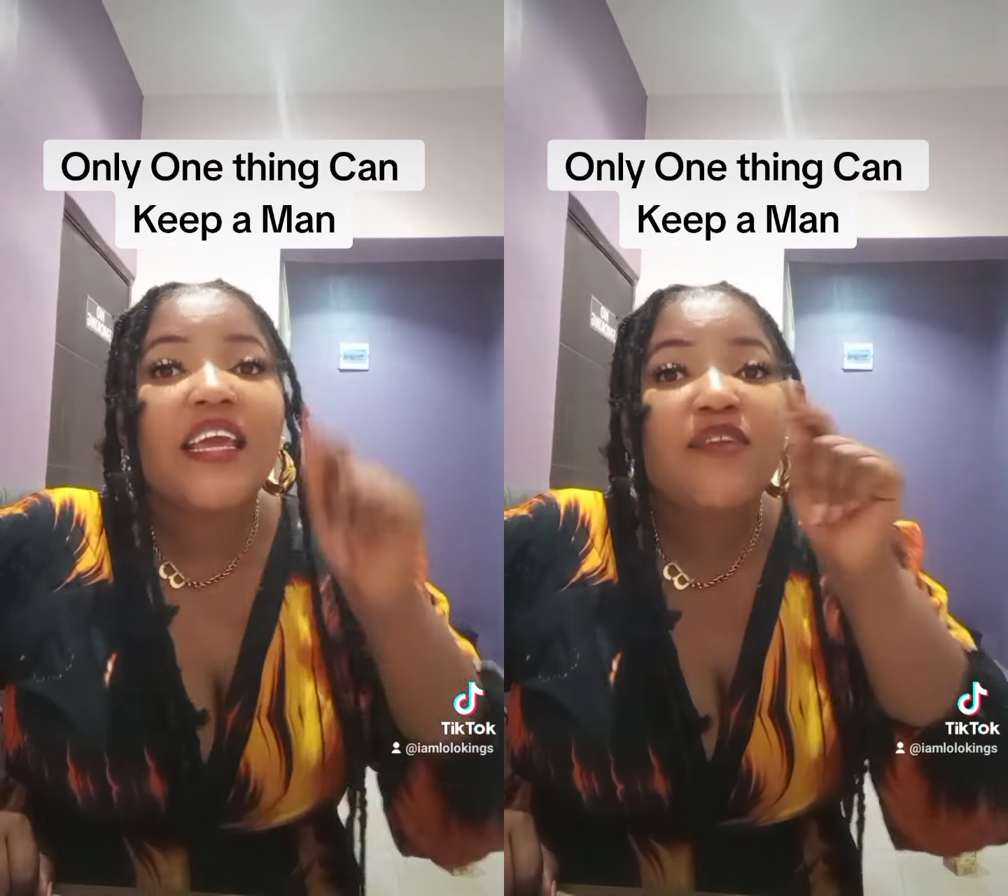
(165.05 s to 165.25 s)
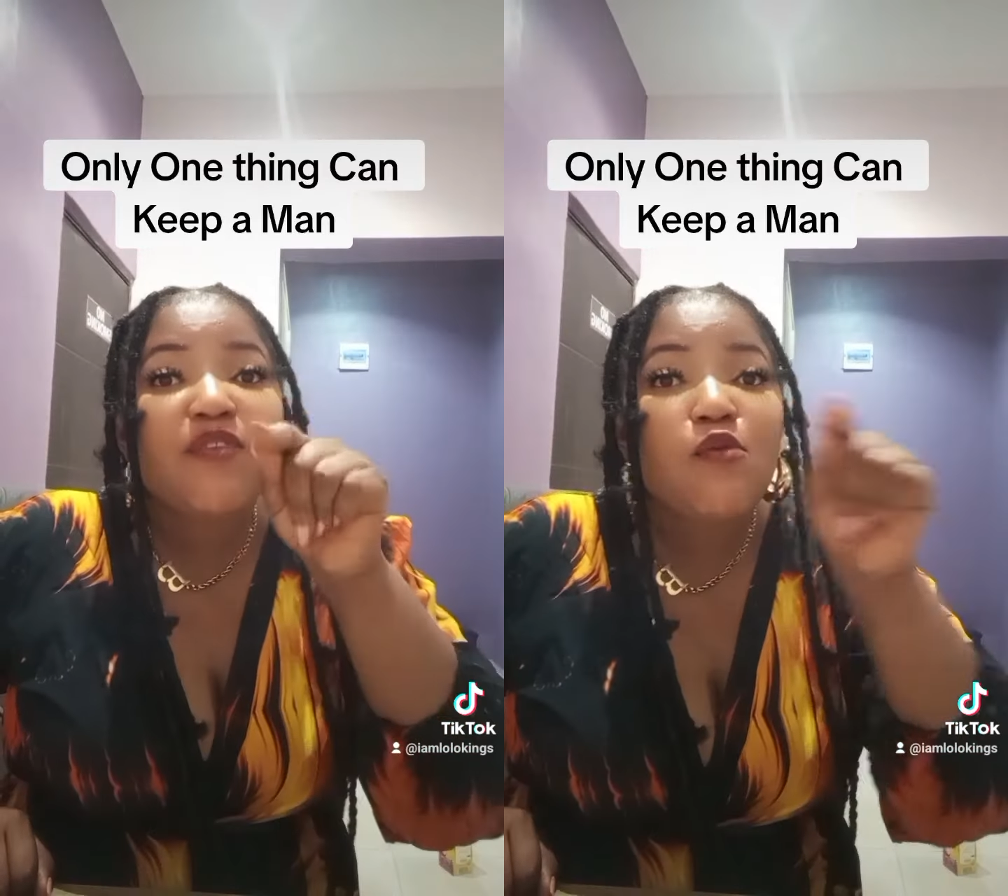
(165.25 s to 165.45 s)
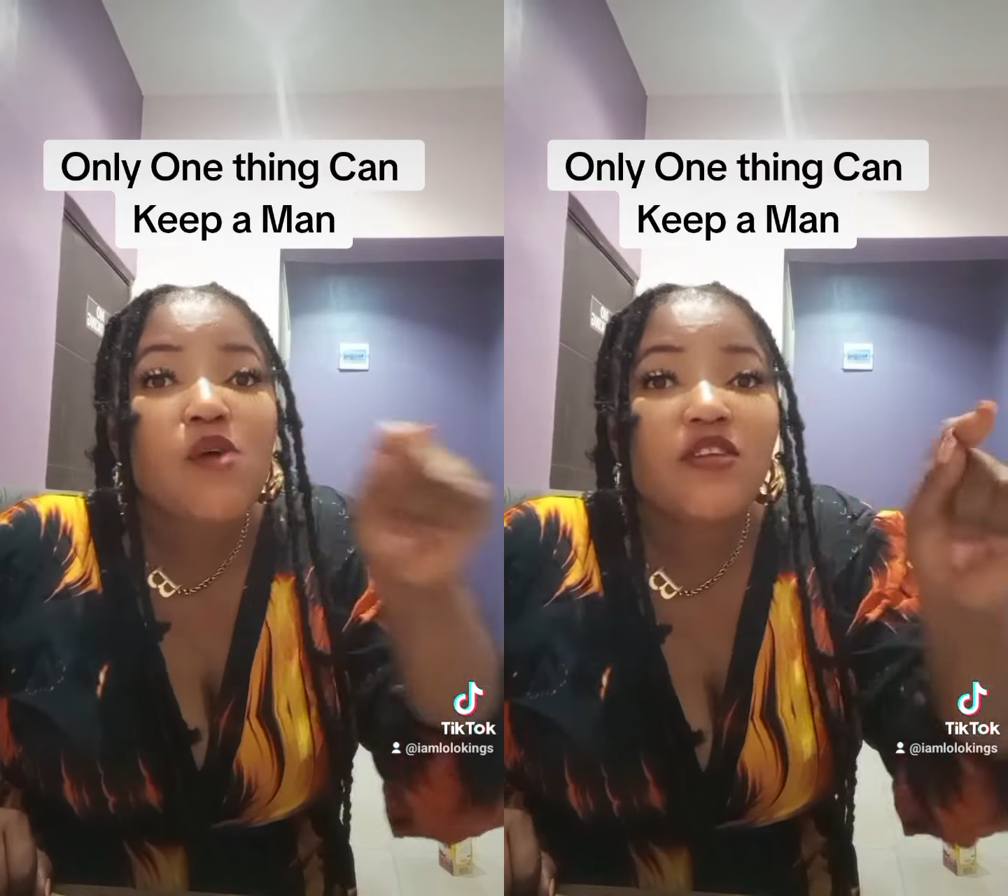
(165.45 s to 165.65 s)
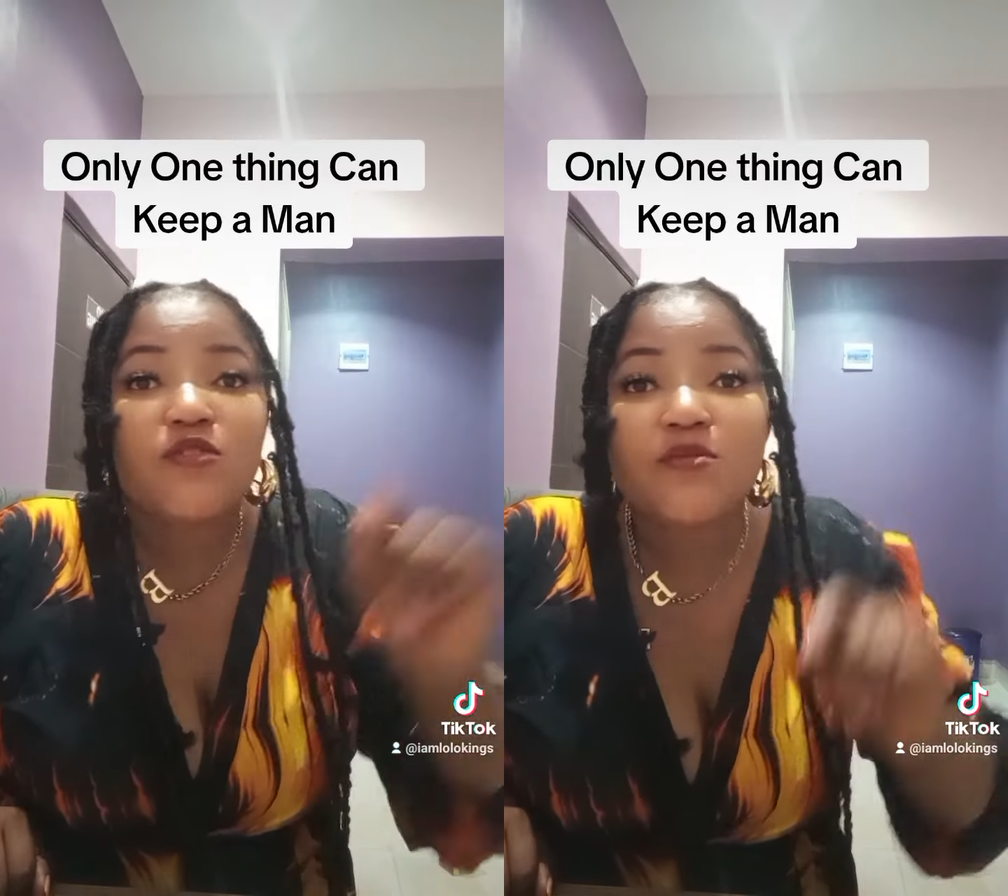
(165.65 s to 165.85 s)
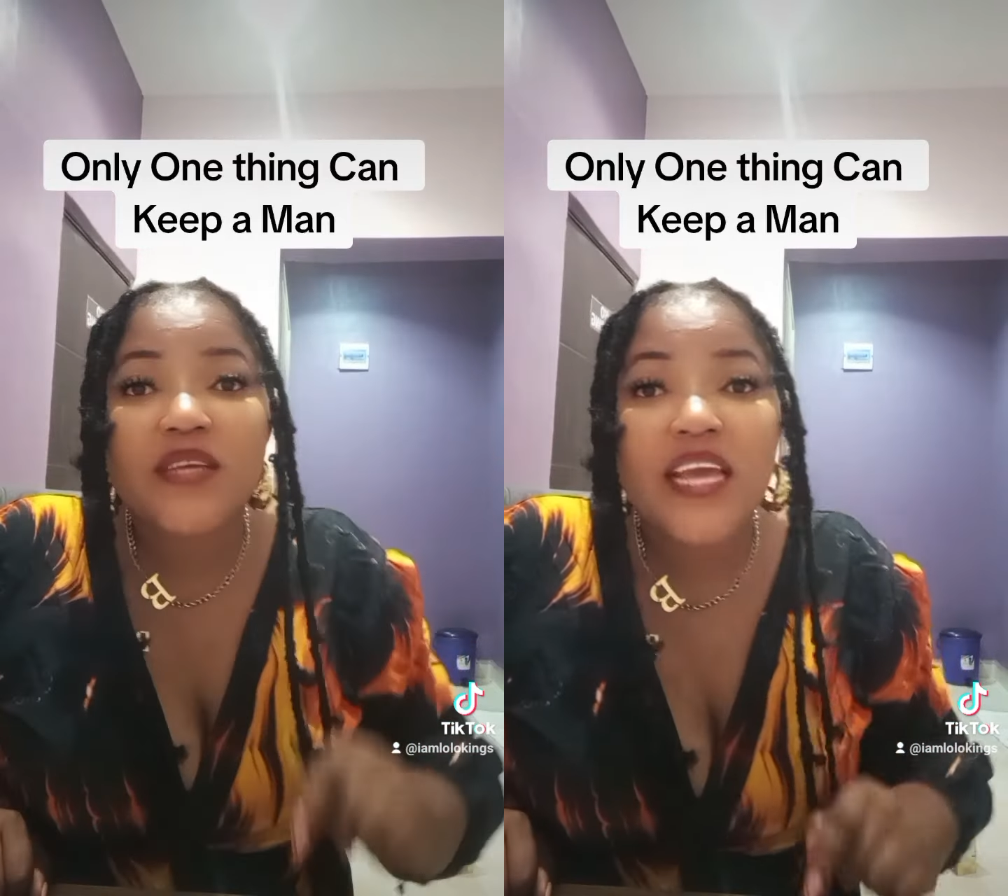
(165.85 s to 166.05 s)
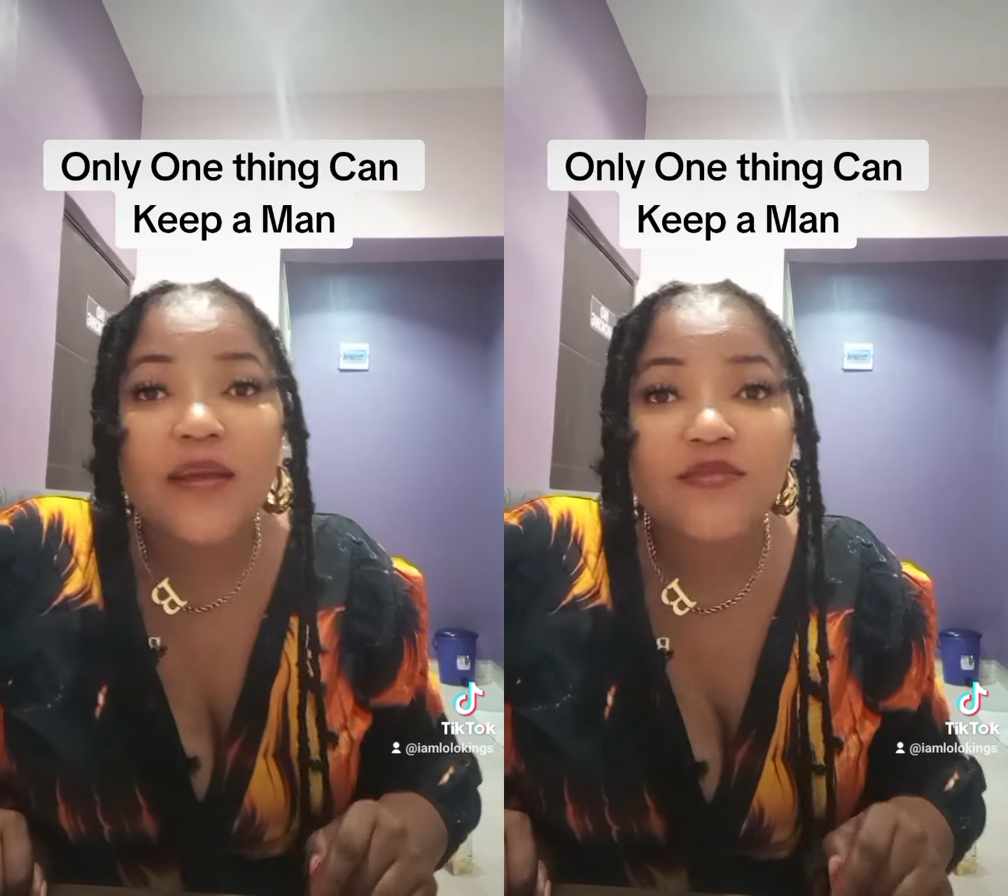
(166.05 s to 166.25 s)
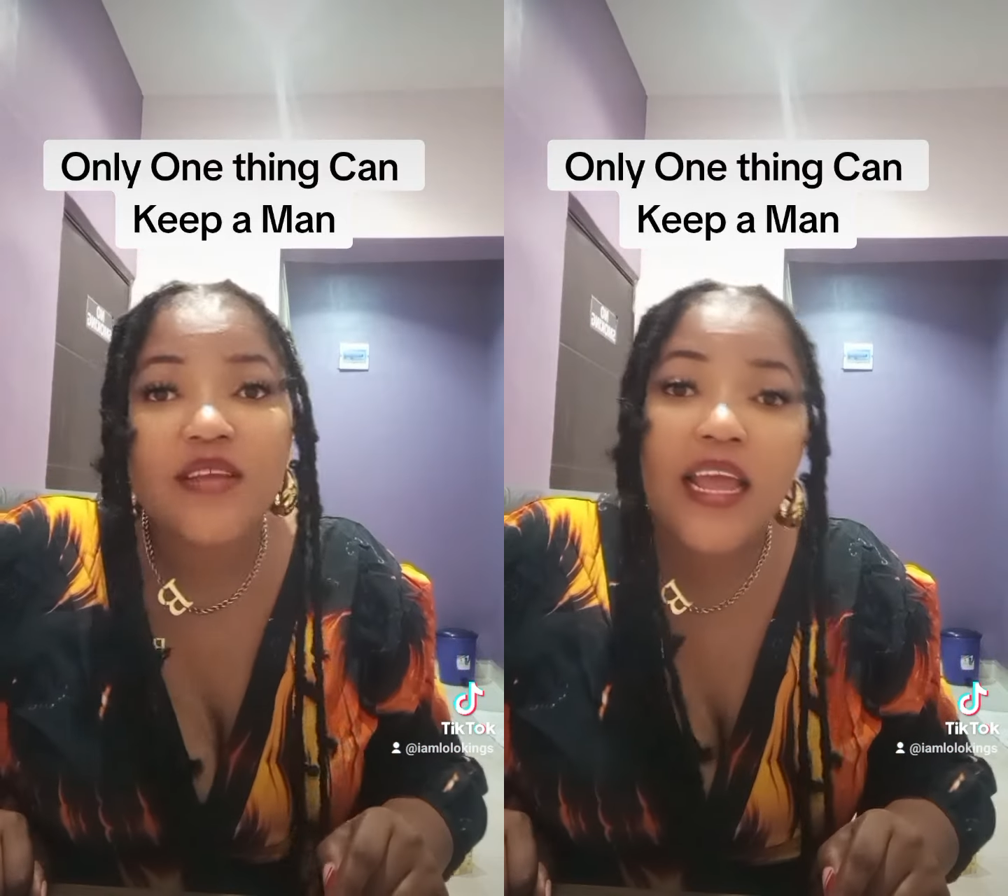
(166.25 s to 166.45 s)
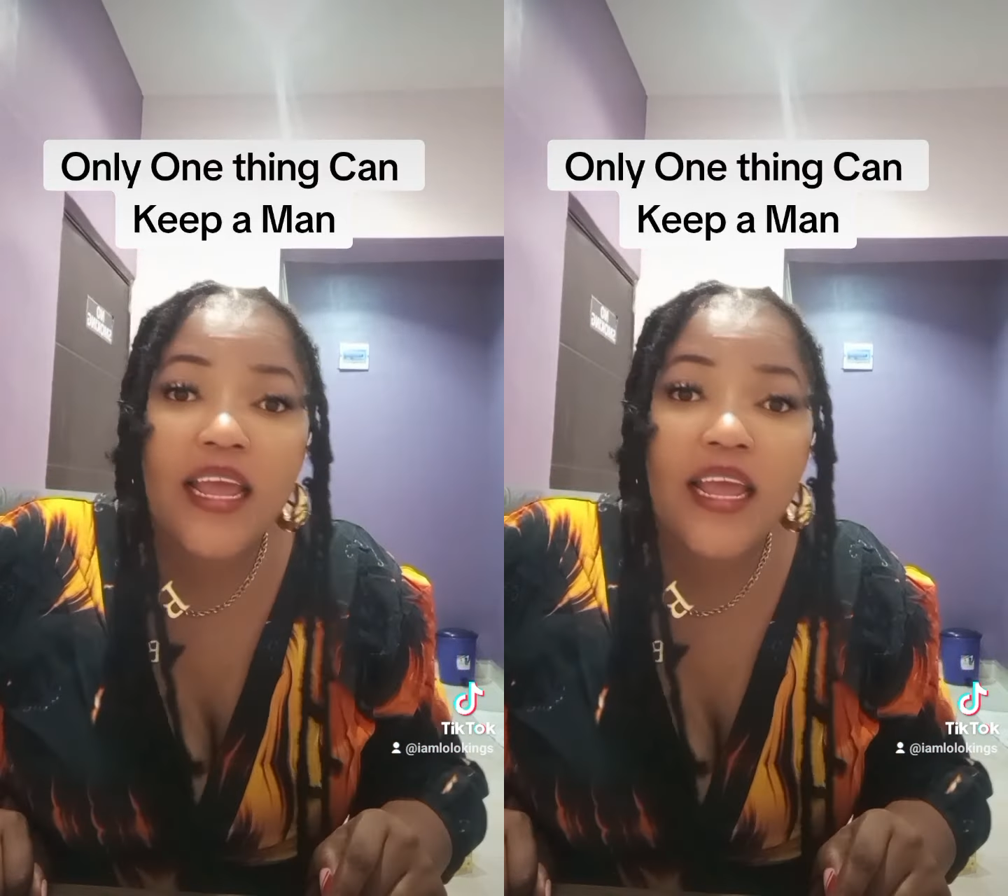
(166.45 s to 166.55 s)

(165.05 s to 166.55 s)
if he wants to be kept,